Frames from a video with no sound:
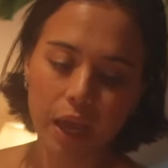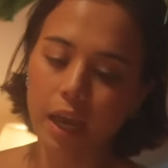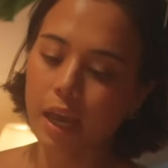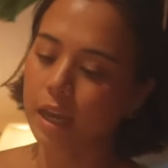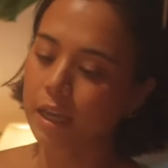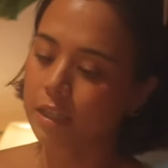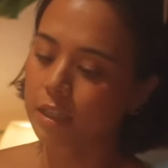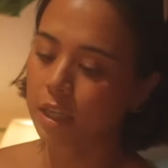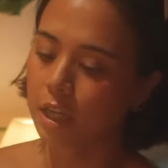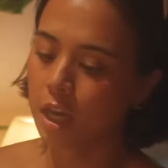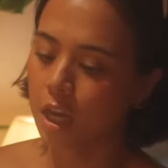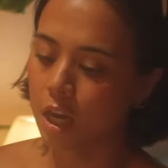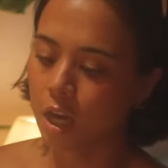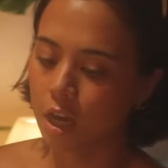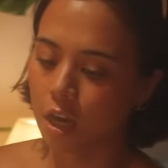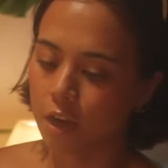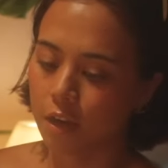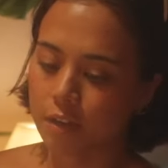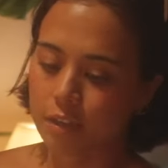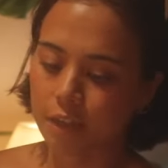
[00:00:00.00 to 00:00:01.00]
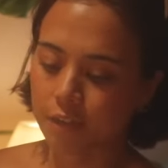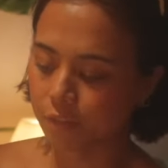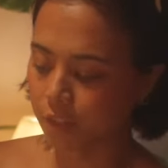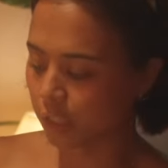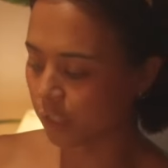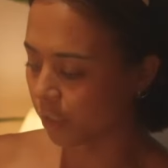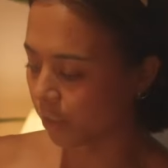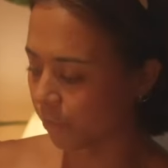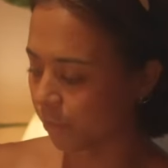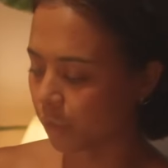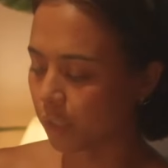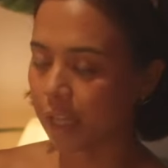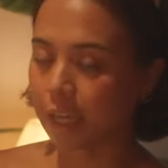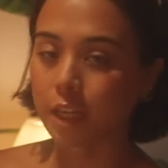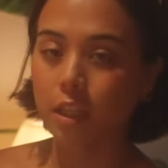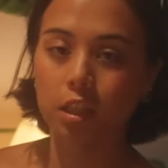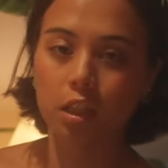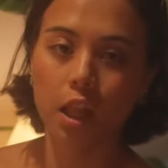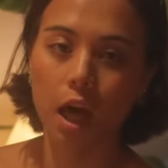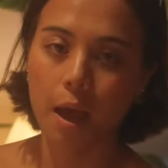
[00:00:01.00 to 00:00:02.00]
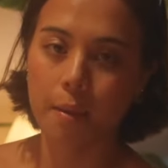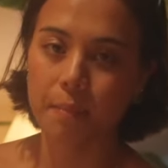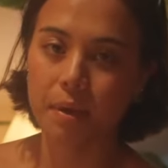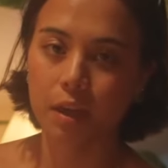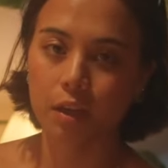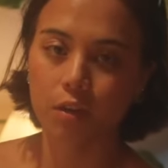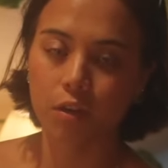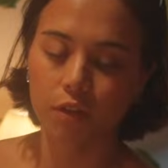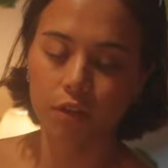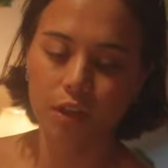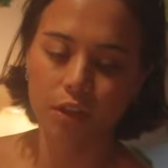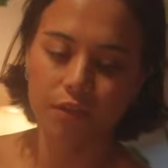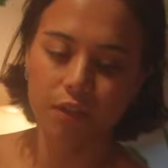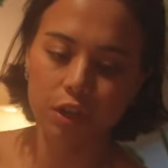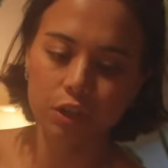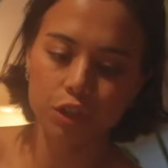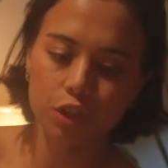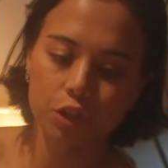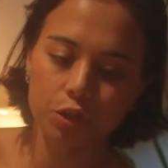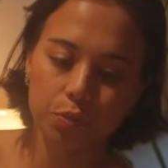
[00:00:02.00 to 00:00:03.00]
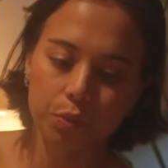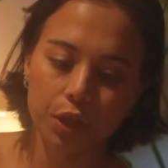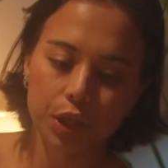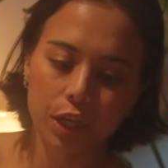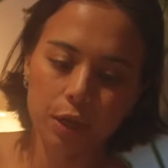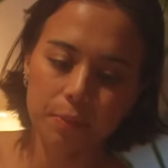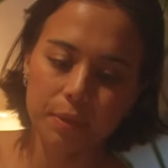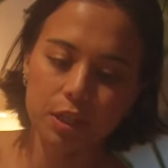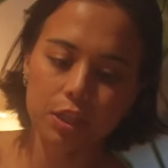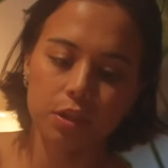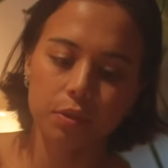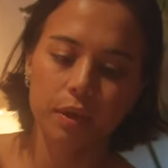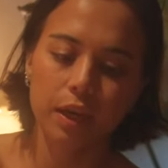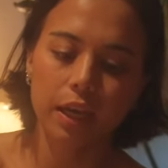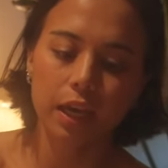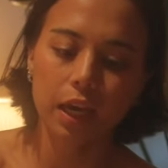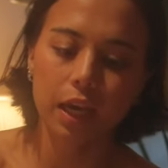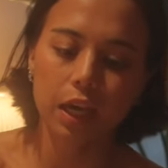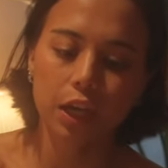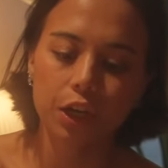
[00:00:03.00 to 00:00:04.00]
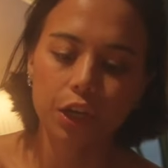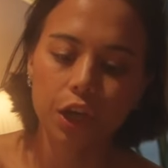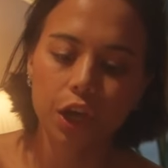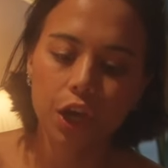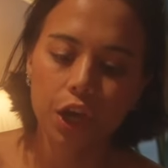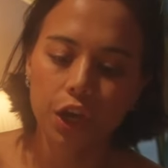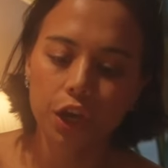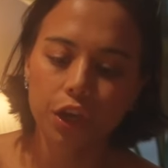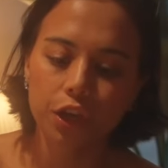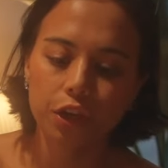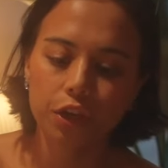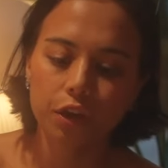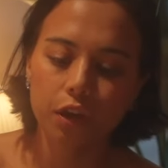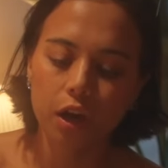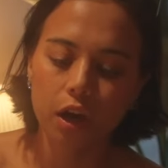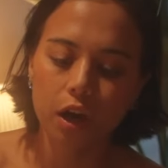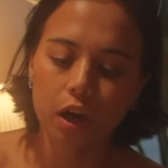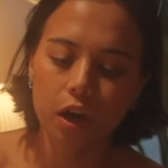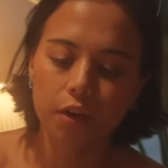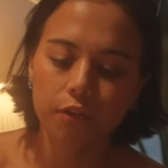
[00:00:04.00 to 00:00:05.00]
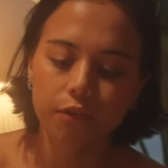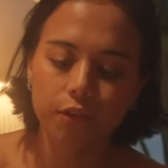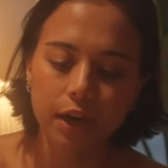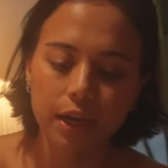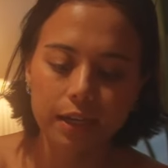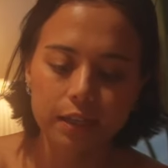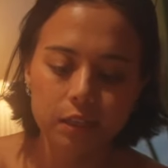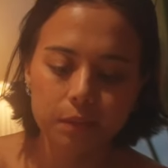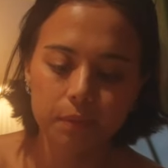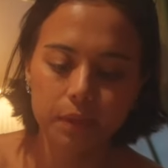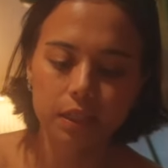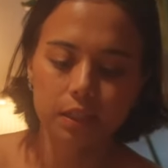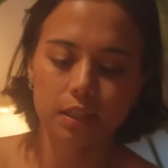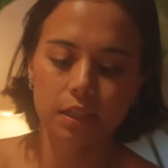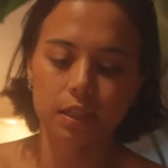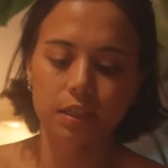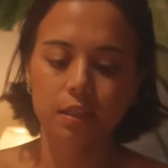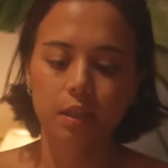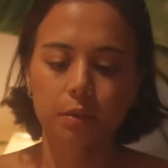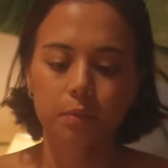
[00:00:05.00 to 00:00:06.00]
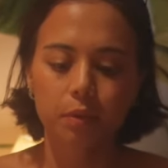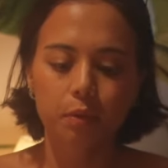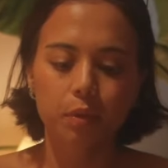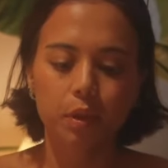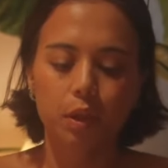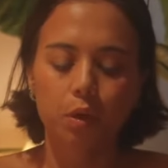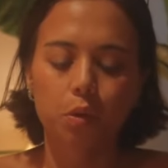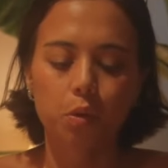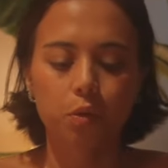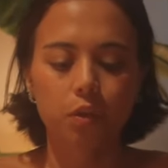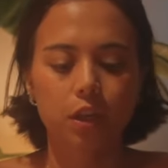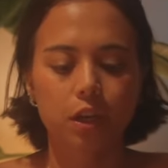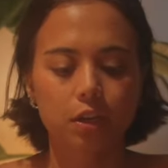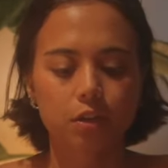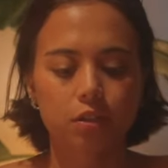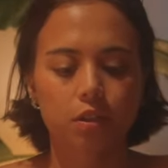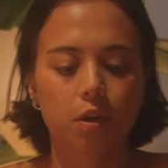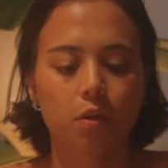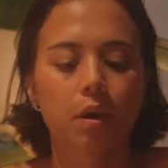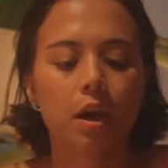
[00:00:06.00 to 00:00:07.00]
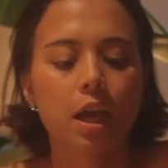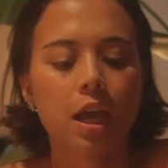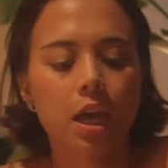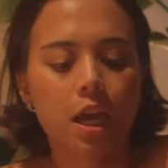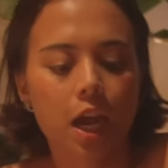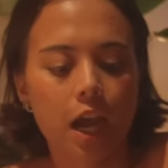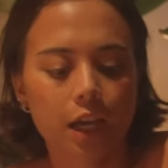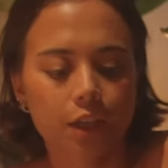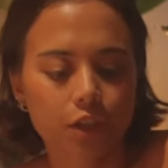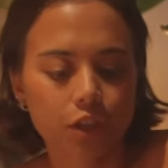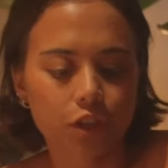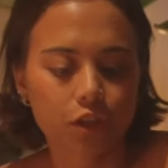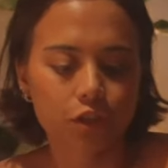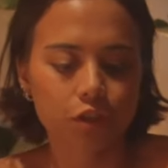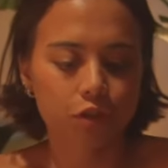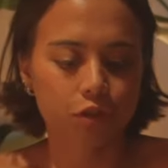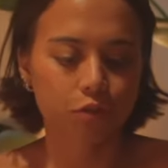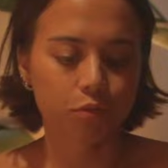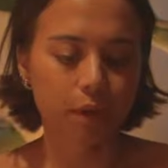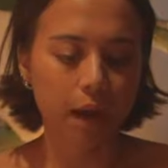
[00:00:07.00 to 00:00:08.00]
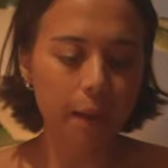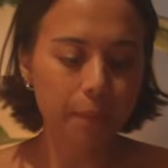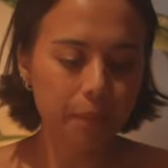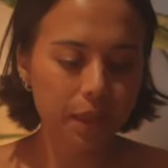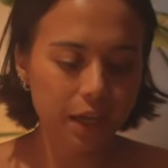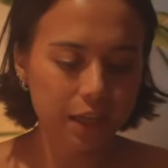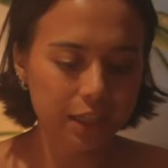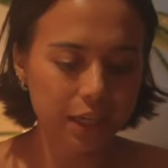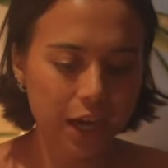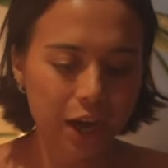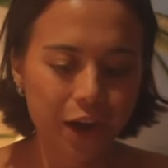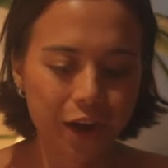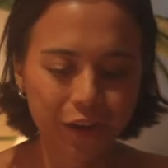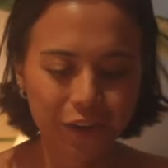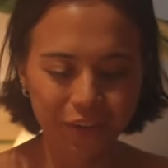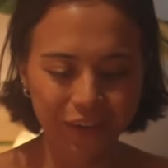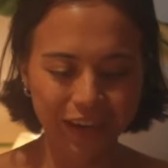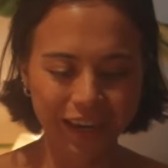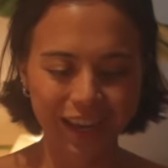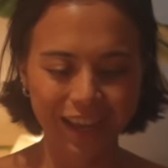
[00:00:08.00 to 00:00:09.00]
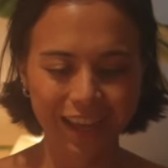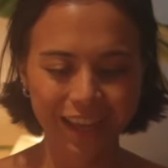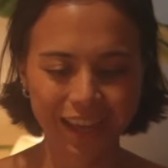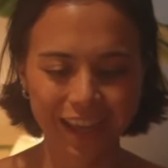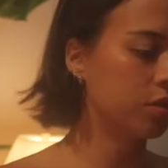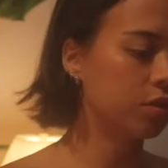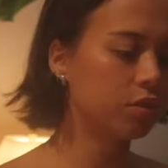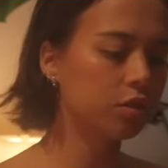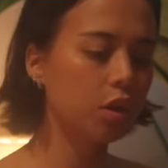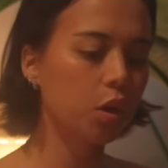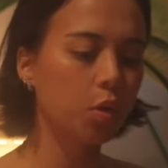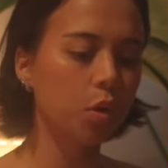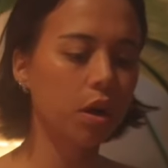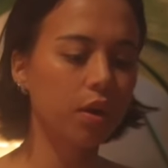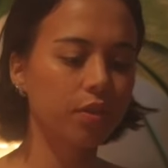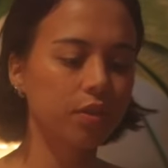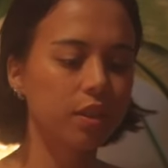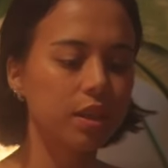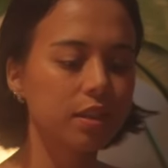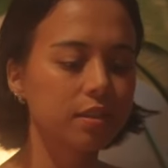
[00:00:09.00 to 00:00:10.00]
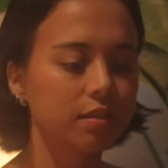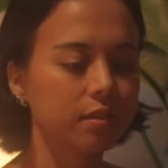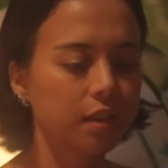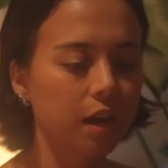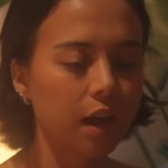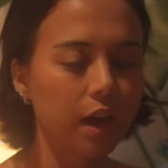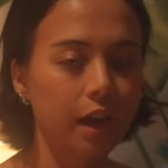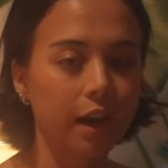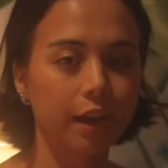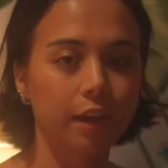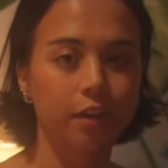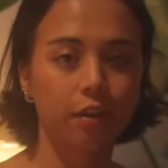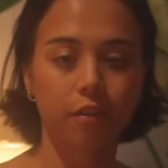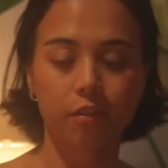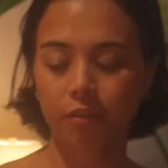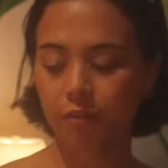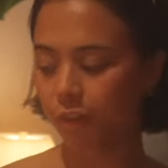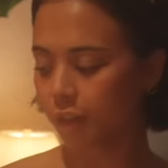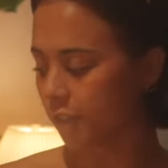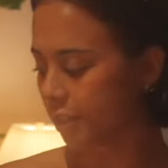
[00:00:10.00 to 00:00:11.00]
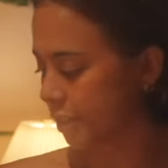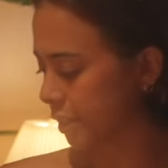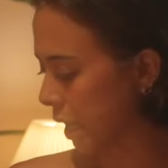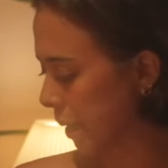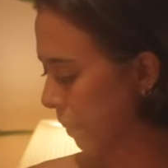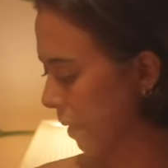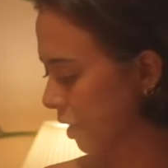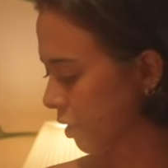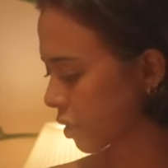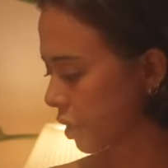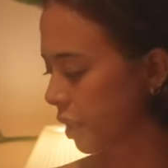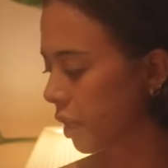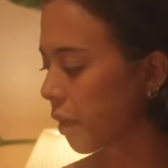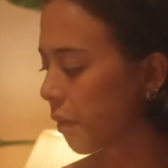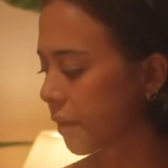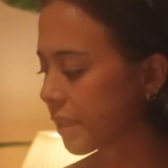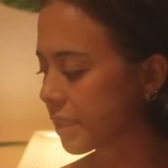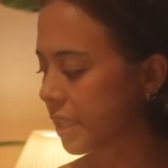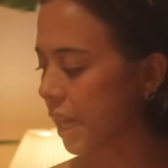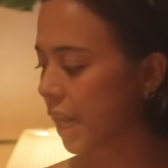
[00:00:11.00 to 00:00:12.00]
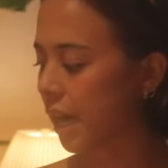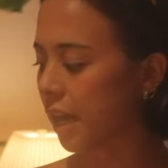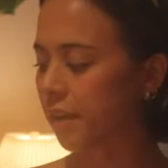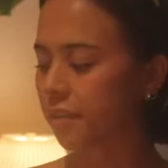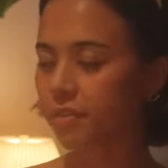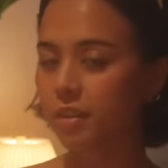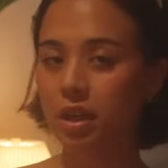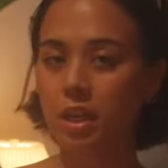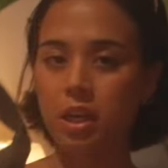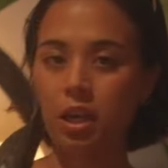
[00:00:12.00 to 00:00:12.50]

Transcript: and definitely good for like climbing and all the adventures we're gonna be doing in France, because it is gonna be really cold there. So just strap that down. So on this side, first I'm actually going to have